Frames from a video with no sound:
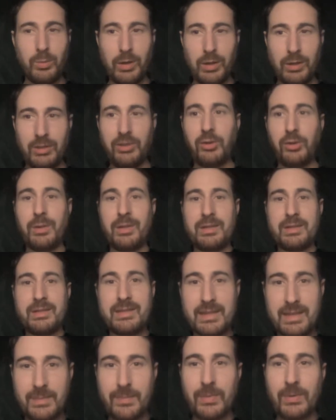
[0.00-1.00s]
little bit
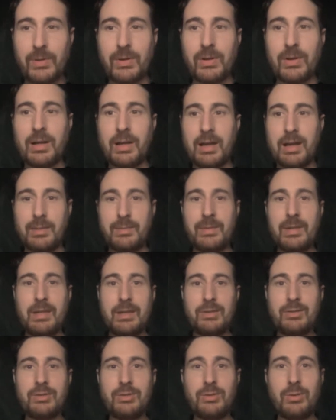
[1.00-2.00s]
deeper
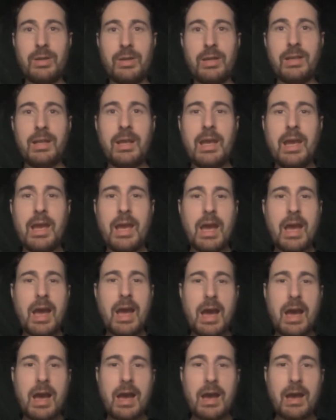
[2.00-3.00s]
into it.
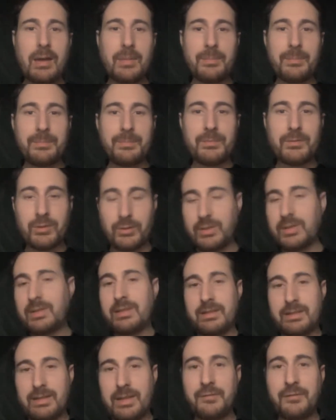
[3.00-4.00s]
So
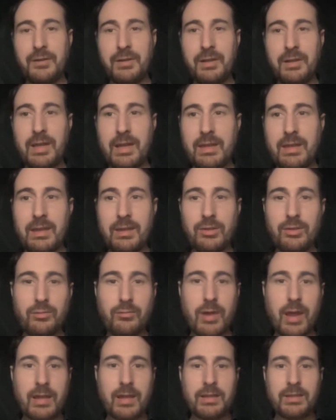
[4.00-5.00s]
this is definitely, I think, the
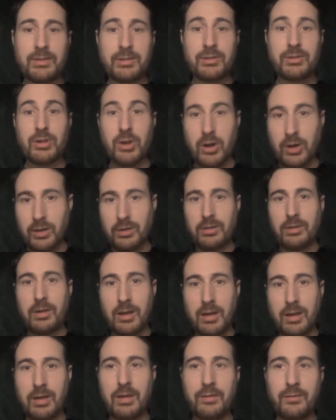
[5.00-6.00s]
right start,
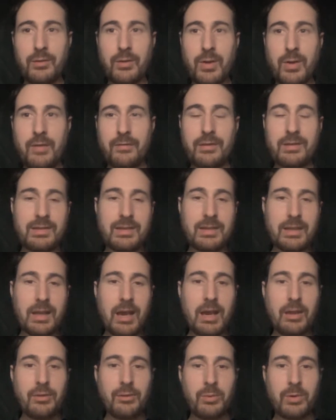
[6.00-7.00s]
if you haven't seen
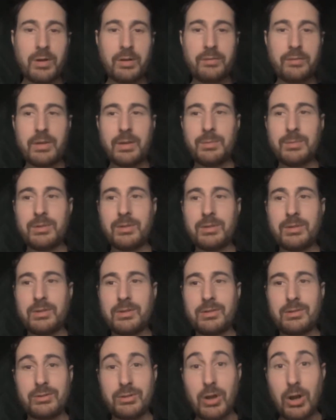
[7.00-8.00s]
either one of them,
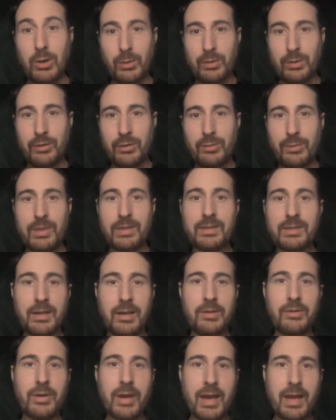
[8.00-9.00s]
to start with humans and
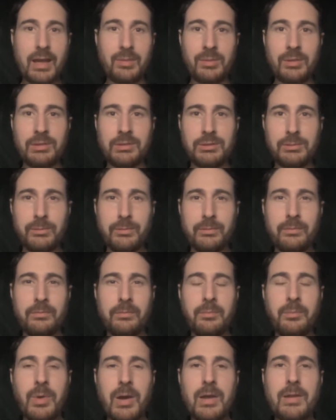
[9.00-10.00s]
other animals.
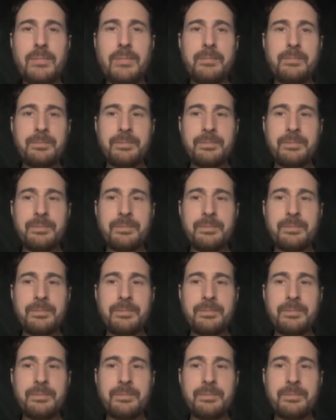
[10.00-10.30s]
But